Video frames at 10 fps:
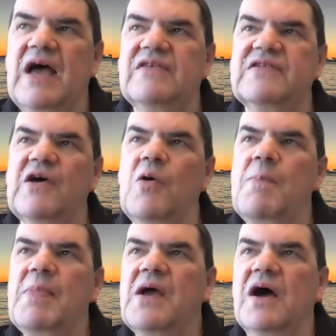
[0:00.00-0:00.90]
And
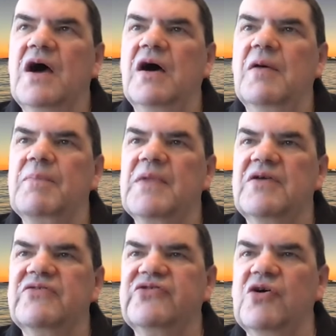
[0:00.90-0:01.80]
so um,
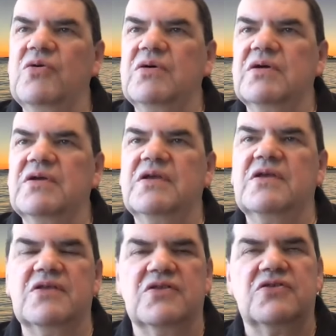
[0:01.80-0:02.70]
so
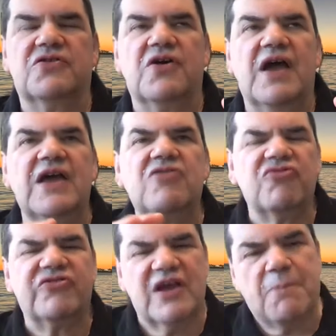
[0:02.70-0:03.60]
the
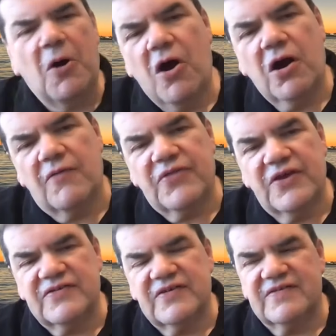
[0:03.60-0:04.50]
interesting part of
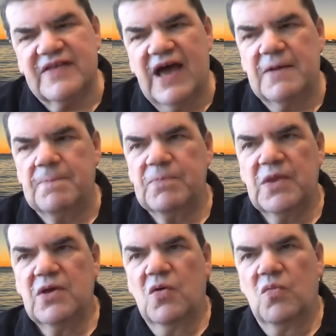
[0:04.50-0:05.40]
this is that
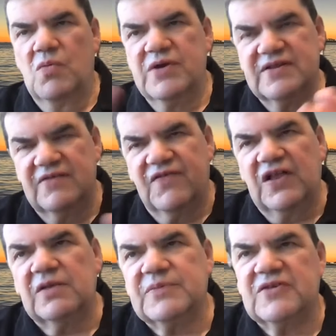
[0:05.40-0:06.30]
when we
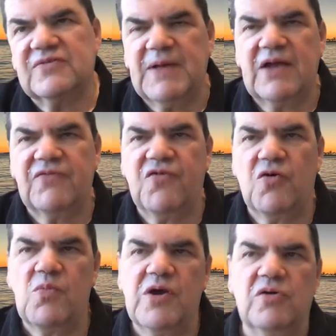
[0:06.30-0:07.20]
developed this
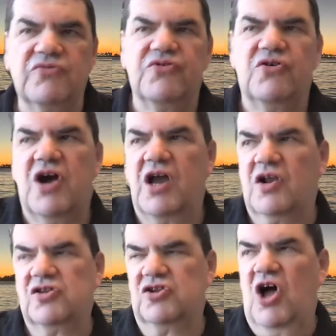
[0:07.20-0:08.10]
platform, we also got
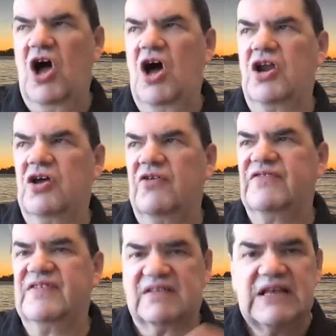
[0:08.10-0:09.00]
a lot
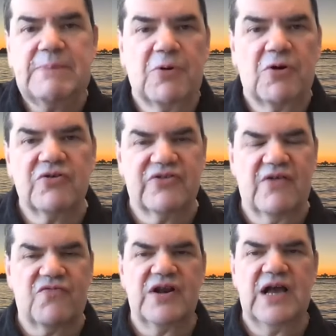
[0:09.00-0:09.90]
of sleepers
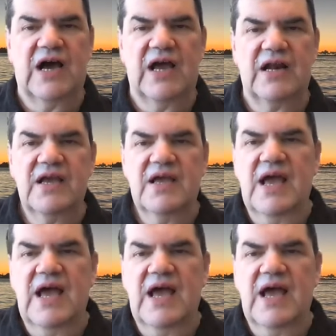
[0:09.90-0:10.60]
every night.